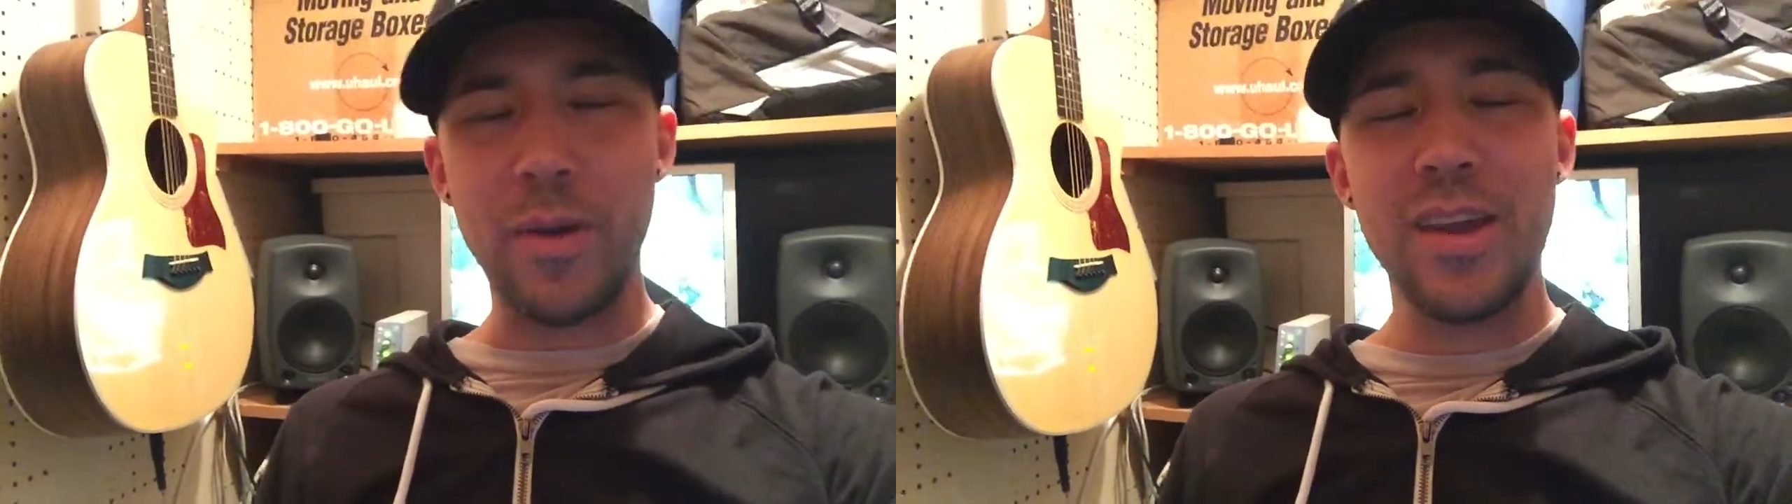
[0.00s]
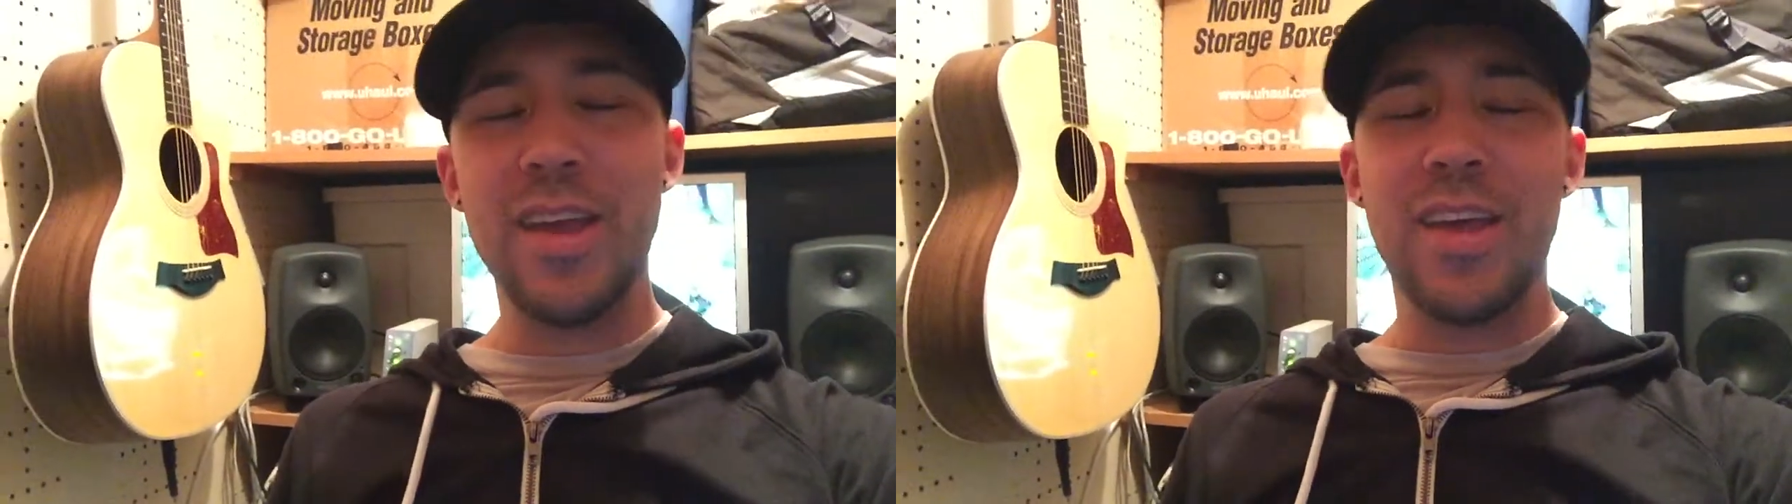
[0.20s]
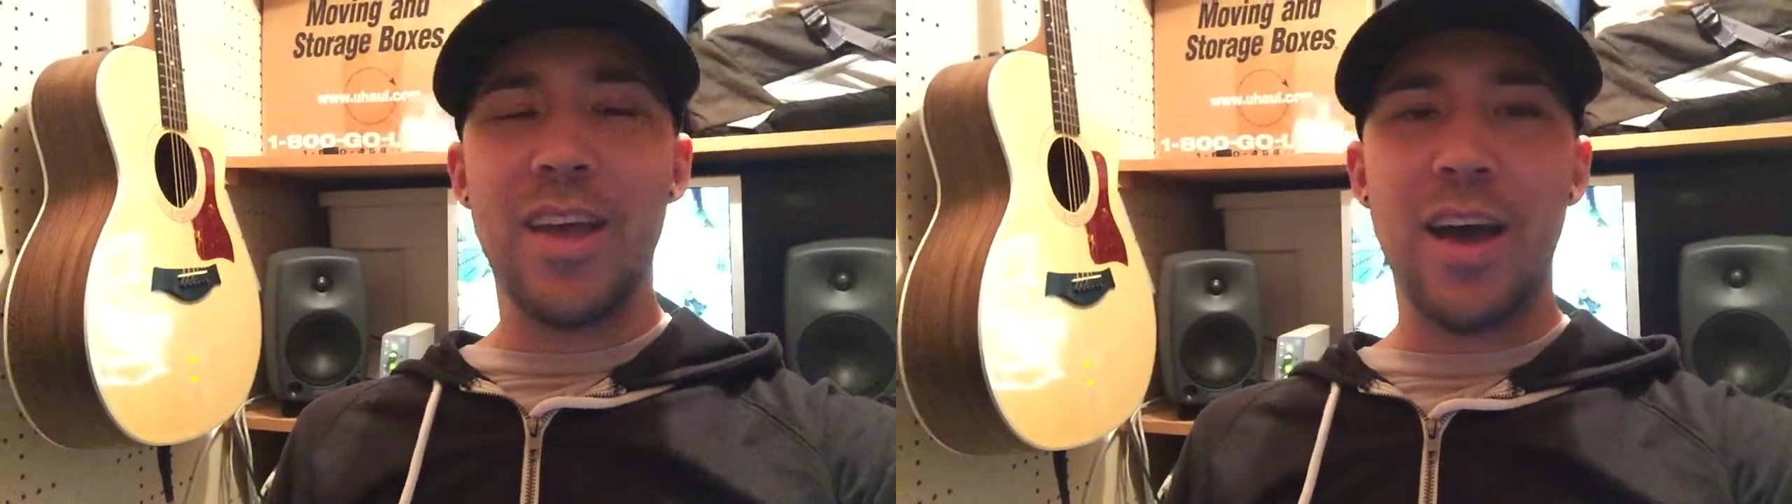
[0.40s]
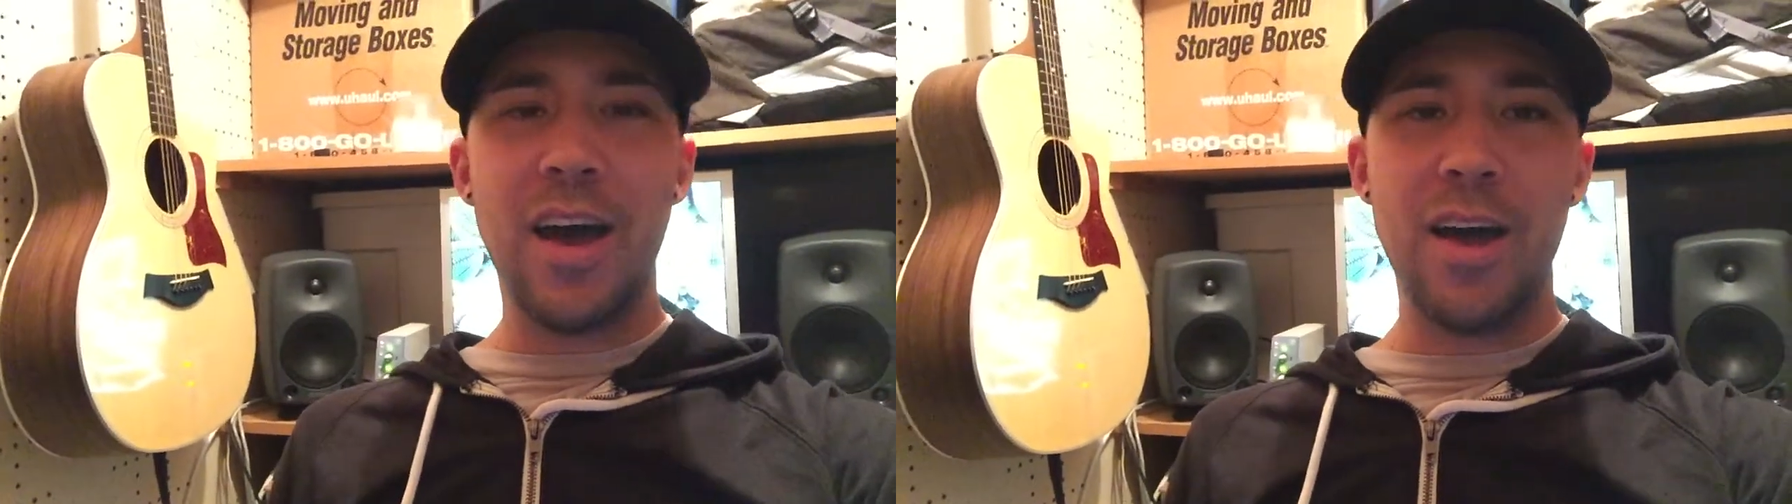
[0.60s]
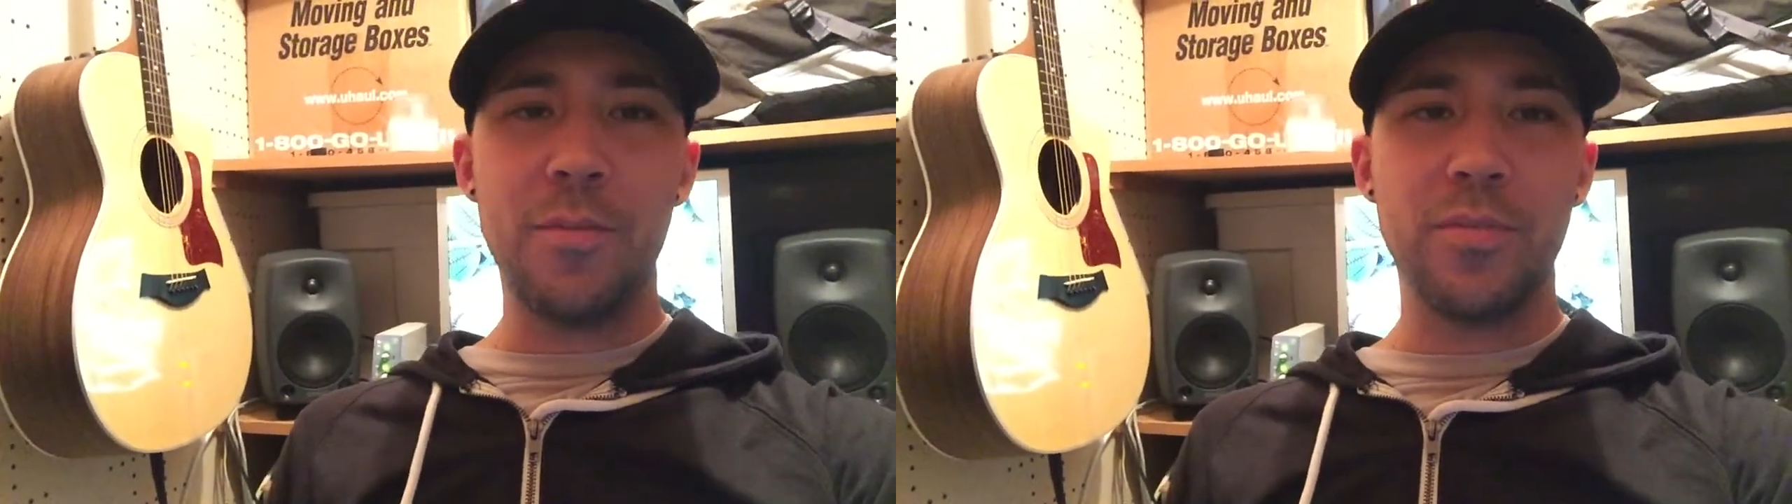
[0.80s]
But
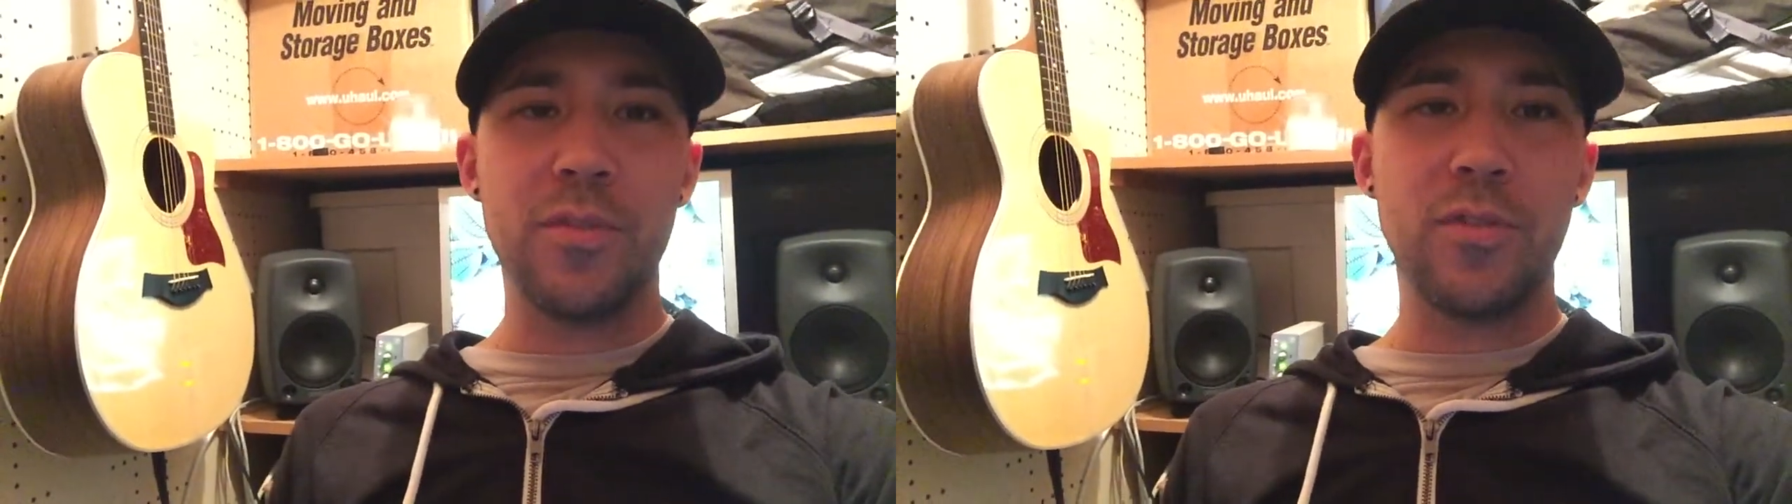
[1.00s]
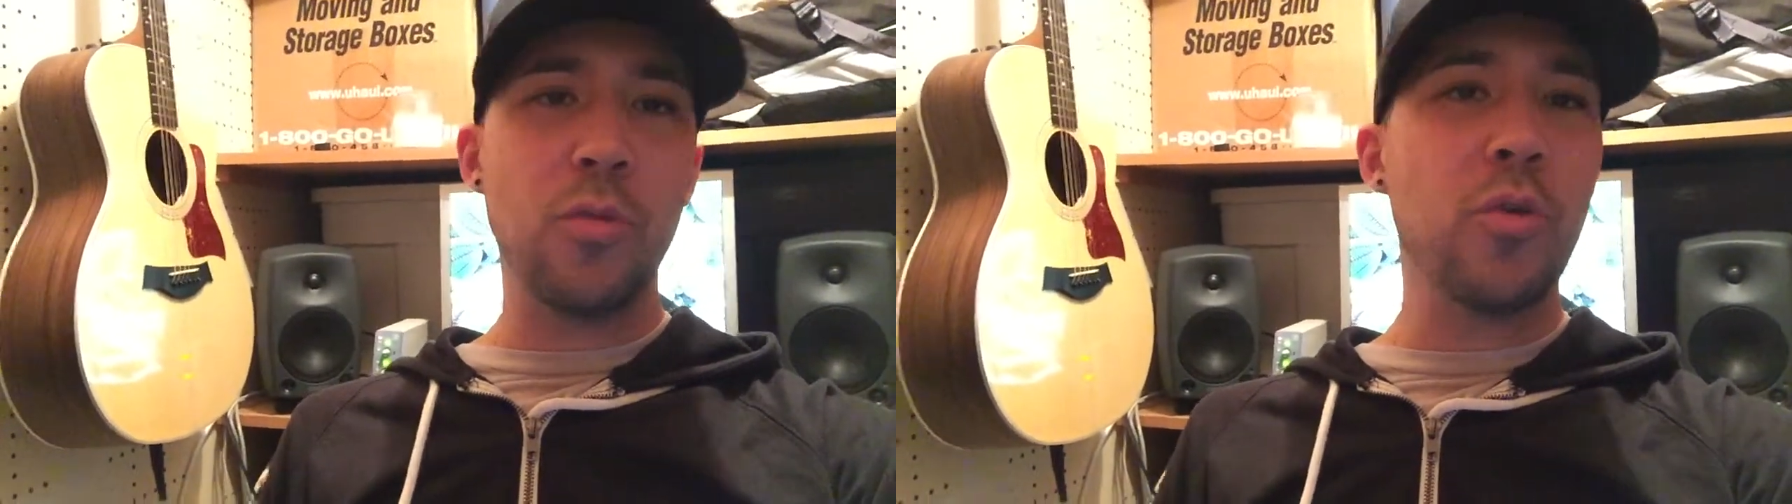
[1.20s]
so